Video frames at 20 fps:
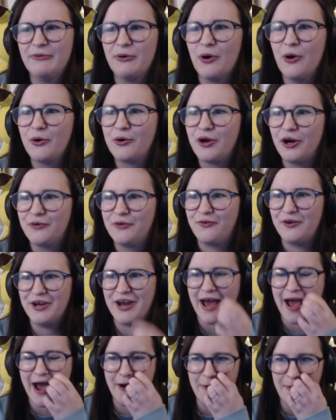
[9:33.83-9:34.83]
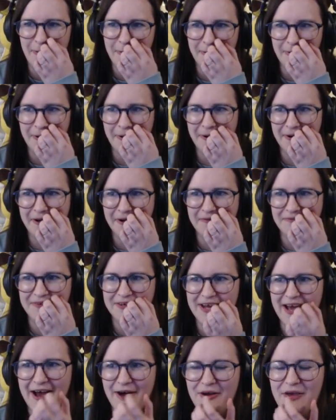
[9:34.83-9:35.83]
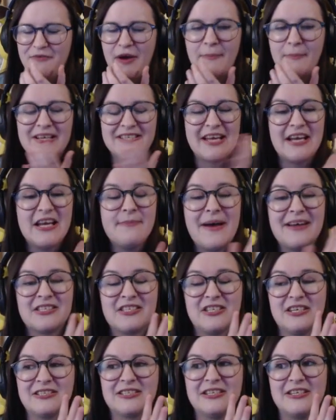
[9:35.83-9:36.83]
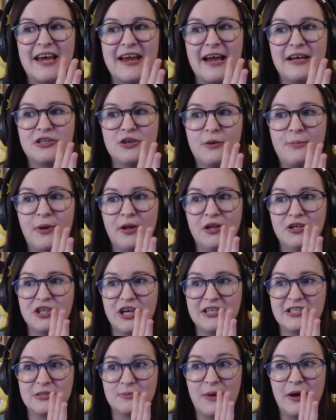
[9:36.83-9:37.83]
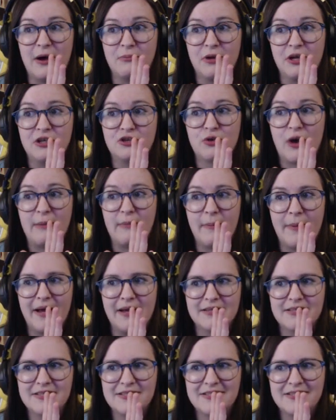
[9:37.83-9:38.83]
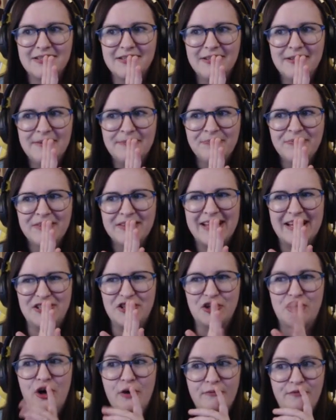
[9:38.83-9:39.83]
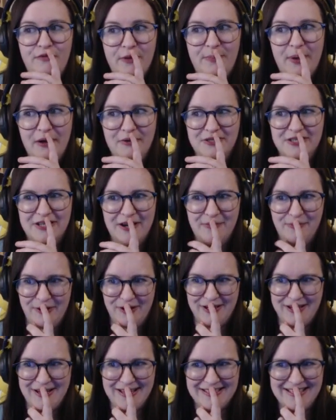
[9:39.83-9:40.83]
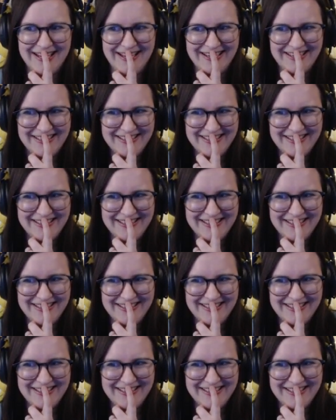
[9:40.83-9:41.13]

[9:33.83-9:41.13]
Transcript: We're all good for now. We're all good for now. If I miss any messages today, I do apologise as well. I'm going to try my best. That's your comfort poster, it really is.